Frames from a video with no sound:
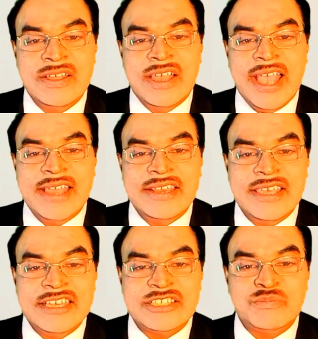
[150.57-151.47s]
and
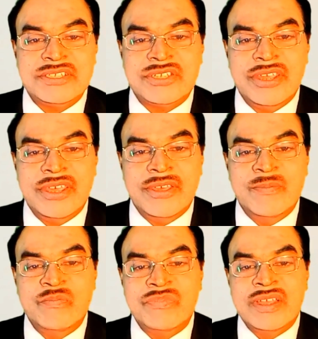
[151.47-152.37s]
especially
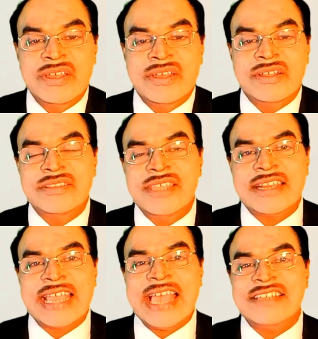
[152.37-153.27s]
they
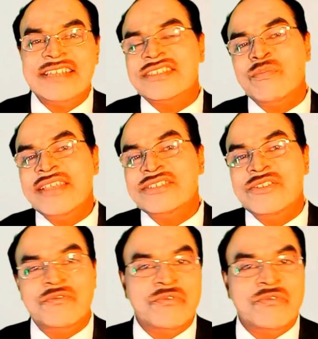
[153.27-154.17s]
are
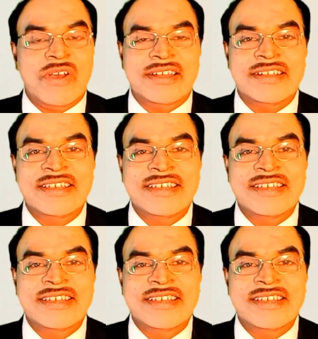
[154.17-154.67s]
customized for